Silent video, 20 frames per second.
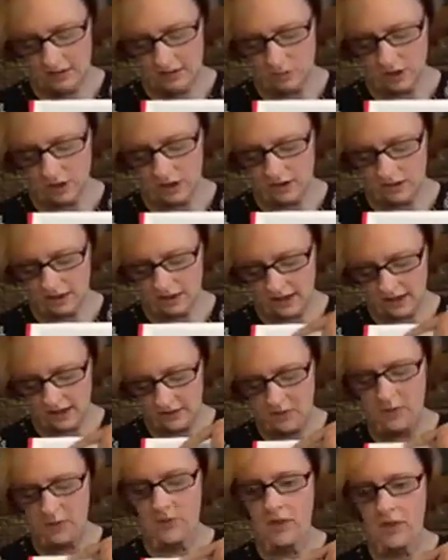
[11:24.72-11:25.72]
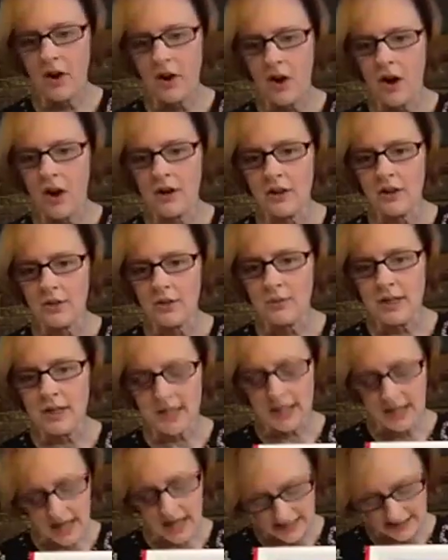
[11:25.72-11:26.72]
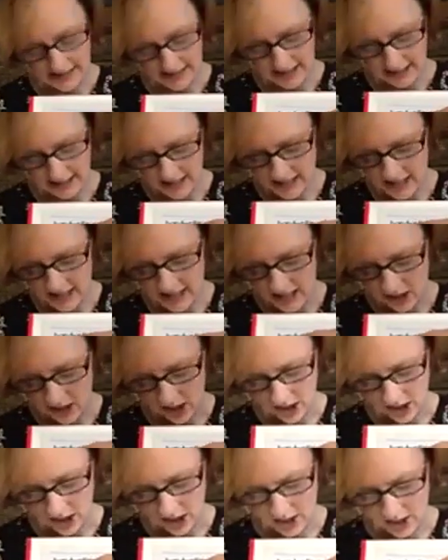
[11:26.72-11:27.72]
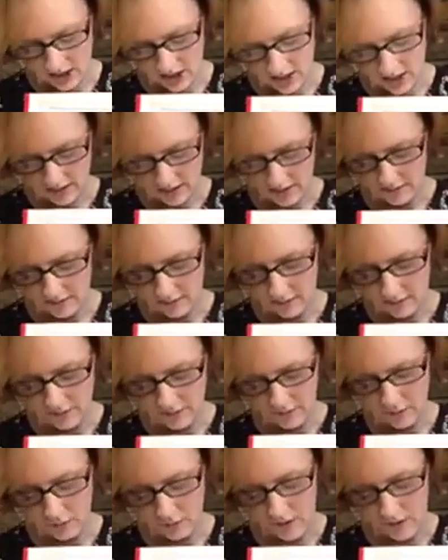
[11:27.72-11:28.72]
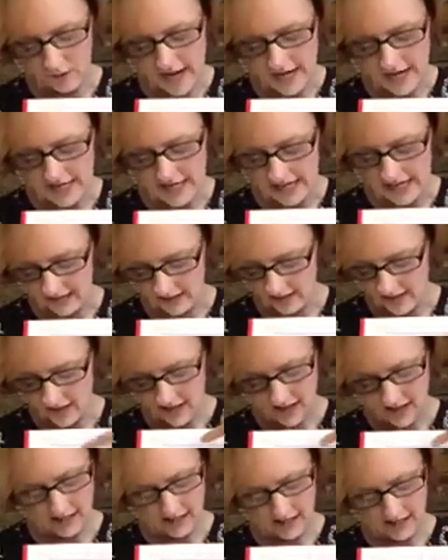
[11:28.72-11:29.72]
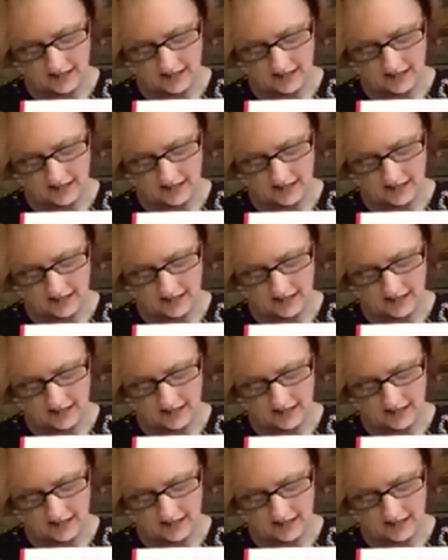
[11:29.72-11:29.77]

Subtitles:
And there are 3 lines here for writing.